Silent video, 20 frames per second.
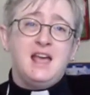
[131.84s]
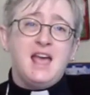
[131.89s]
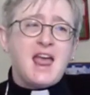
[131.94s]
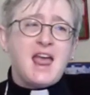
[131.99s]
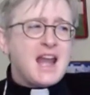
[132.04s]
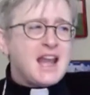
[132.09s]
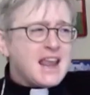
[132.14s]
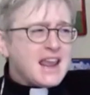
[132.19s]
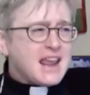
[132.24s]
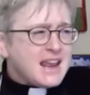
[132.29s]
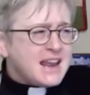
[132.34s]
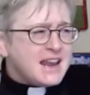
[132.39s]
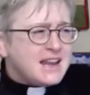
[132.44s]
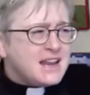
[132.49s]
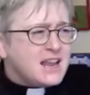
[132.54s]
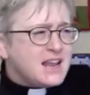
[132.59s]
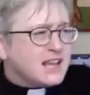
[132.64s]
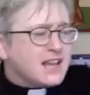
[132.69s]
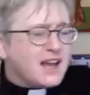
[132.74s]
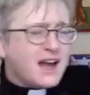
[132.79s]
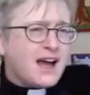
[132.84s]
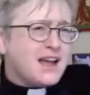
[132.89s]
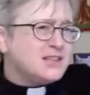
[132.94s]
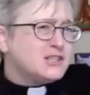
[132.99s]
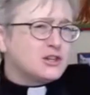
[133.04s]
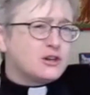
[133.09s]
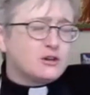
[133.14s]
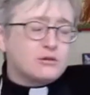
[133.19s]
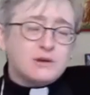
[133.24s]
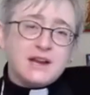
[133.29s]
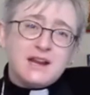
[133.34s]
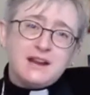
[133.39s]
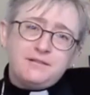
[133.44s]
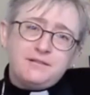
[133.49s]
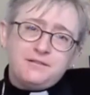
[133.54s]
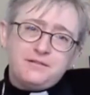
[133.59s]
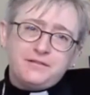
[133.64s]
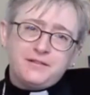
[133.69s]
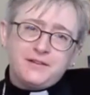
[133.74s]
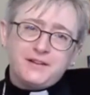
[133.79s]
And in God's
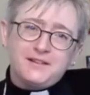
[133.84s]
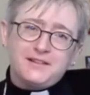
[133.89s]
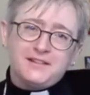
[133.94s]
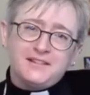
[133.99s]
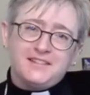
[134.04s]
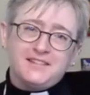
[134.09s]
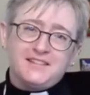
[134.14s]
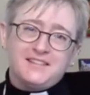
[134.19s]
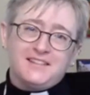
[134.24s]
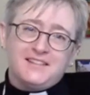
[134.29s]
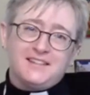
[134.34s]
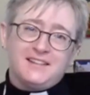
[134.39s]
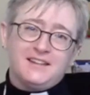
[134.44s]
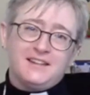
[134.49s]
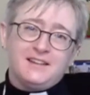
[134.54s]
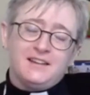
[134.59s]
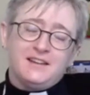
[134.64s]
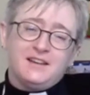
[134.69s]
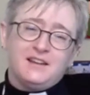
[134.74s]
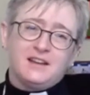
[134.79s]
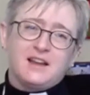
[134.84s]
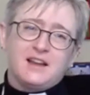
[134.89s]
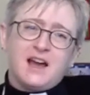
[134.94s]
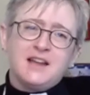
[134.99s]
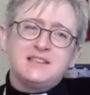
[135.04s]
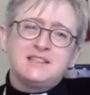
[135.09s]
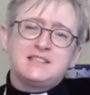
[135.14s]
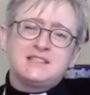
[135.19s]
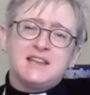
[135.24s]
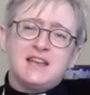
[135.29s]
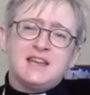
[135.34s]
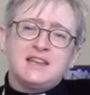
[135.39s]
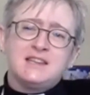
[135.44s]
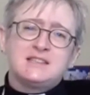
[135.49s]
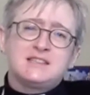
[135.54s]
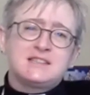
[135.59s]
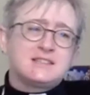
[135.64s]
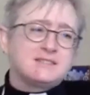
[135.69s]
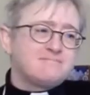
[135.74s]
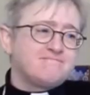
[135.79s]
grief, God
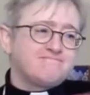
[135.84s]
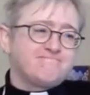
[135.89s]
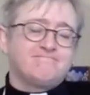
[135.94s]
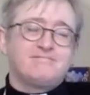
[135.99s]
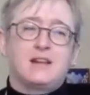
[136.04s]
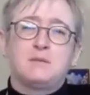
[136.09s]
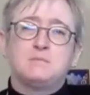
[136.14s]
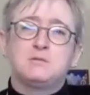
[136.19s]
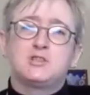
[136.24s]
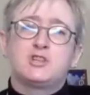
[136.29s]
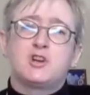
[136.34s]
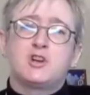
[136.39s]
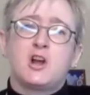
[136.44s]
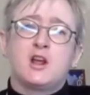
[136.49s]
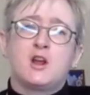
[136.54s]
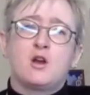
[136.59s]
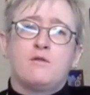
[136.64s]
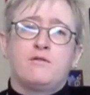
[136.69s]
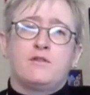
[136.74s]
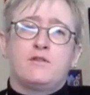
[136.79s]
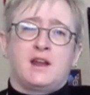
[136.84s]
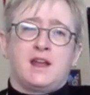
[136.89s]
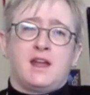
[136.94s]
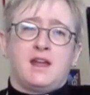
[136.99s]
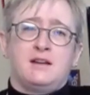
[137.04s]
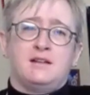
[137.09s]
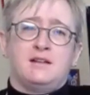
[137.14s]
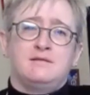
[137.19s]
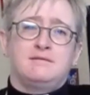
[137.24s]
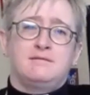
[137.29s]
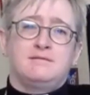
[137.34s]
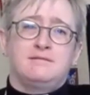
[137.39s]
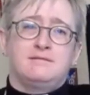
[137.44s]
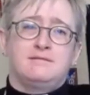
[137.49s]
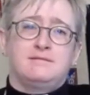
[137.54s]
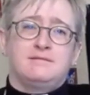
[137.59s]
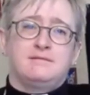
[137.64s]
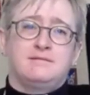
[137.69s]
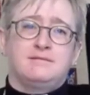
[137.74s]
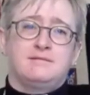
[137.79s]
says, I'm starting over again.
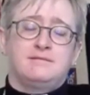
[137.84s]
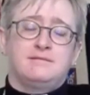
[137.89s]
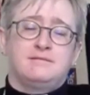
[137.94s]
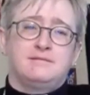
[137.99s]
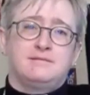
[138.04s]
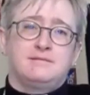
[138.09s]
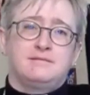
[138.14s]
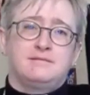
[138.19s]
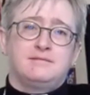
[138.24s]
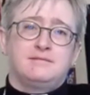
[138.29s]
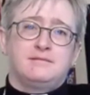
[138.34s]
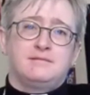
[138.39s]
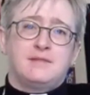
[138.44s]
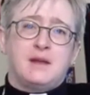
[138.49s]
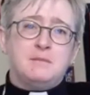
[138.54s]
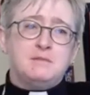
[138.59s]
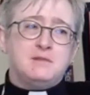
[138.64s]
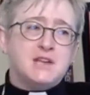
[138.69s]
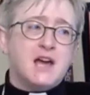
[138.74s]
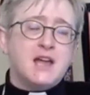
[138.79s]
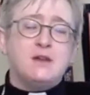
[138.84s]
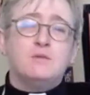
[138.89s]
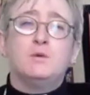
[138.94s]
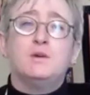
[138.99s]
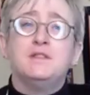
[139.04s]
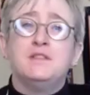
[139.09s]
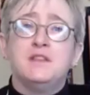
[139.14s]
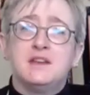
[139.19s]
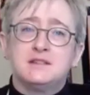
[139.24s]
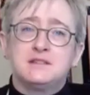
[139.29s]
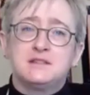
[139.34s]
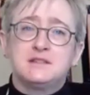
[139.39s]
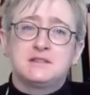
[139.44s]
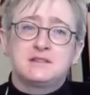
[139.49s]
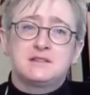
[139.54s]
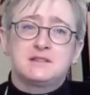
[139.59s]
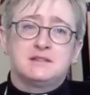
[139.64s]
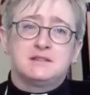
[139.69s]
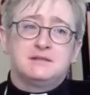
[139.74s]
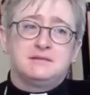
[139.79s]
I'm done with
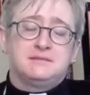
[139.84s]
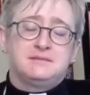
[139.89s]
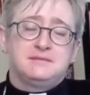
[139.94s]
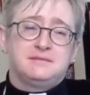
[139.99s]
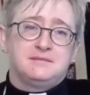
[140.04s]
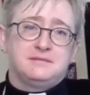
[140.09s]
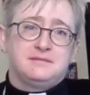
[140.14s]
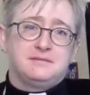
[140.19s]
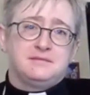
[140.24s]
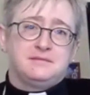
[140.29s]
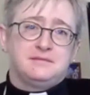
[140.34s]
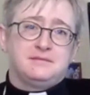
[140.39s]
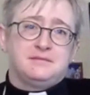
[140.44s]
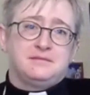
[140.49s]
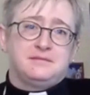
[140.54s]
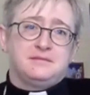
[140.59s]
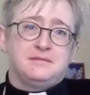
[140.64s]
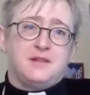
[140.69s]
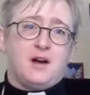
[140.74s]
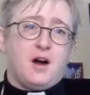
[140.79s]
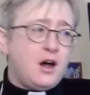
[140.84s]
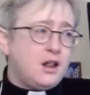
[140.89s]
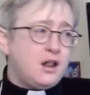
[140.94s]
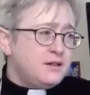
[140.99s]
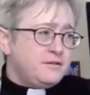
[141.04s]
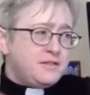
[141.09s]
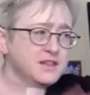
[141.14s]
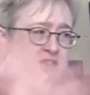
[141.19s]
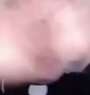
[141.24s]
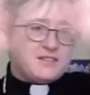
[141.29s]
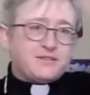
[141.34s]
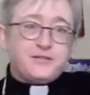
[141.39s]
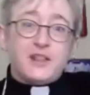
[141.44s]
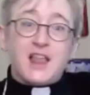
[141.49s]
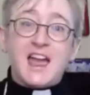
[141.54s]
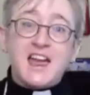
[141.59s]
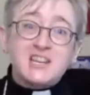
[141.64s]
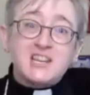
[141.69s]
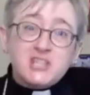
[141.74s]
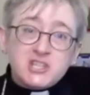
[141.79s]
this. All of this
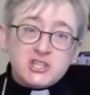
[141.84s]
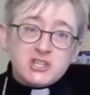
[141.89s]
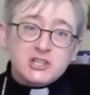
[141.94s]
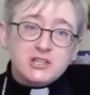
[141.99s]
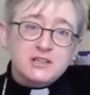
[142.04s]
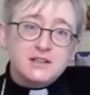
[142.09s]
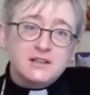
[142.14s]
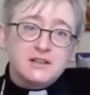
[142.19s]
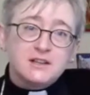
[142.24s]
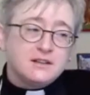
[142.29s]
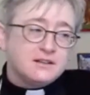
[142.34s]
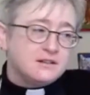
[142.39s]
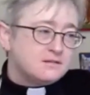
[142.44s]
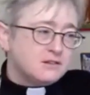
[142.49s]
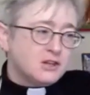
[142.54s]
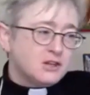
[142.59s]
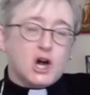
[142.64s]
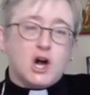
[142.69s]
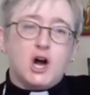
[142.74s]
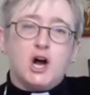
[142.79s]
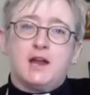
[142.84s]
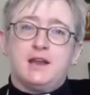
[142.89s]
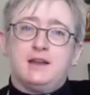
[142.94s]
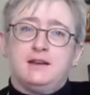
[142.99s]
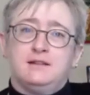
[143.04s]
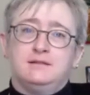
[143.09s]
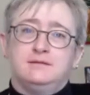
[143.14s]
flesh, gone.